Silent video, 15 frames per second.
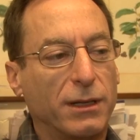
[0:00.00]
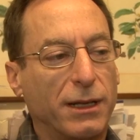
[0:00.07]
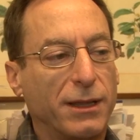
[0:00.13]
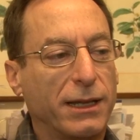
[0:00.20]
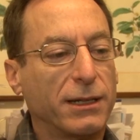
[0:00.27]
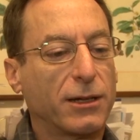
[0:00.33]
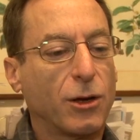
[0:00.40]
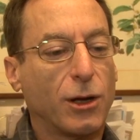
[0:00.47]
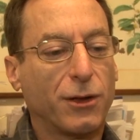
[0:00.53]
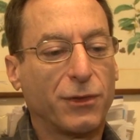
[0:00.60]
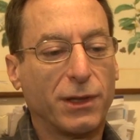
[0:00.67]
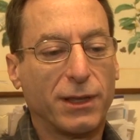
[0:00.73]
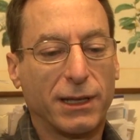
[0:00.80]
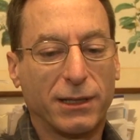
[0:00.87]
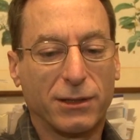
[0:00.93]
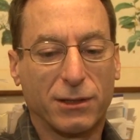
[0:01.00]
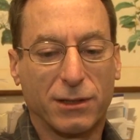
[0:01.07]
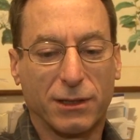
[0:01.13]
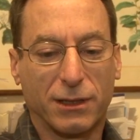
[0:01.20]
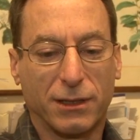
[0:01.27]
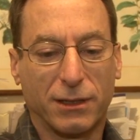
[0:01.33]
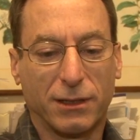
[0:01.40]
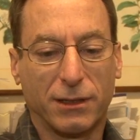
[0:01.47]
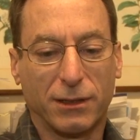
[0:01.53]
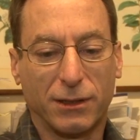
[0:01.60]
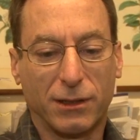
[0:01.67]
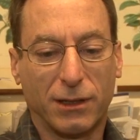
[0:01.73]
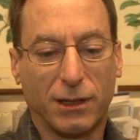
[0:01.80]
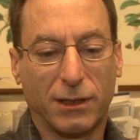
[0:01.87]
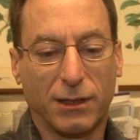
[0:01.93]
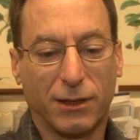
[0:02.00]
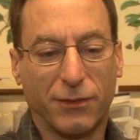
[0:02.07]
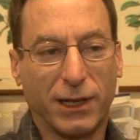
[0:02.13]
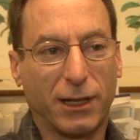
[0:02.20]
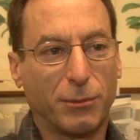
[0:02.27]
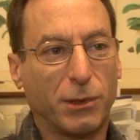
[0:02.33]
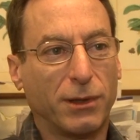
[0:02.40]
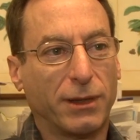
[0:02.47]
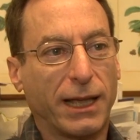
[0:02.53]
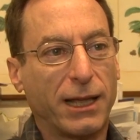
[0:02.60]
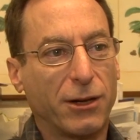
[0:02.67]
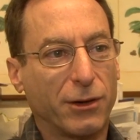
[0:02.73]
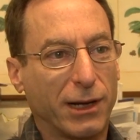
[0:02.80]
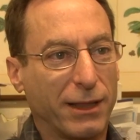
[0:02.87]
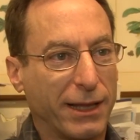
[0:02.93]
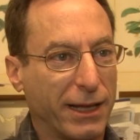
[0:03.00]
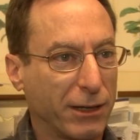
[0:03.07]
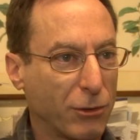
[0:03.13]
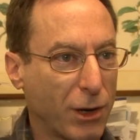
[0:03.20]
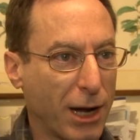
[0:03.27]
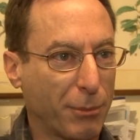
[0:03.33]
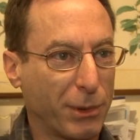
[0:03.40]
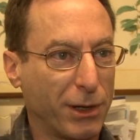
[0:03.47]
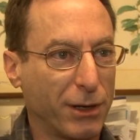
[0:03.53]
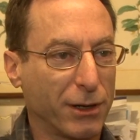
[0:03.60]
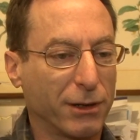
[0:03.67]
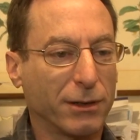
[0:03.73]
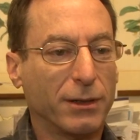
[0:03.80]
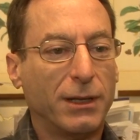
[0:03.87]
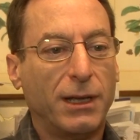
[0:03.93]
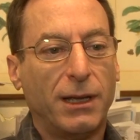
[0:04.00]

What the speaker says: then coffee that's available later in that crop year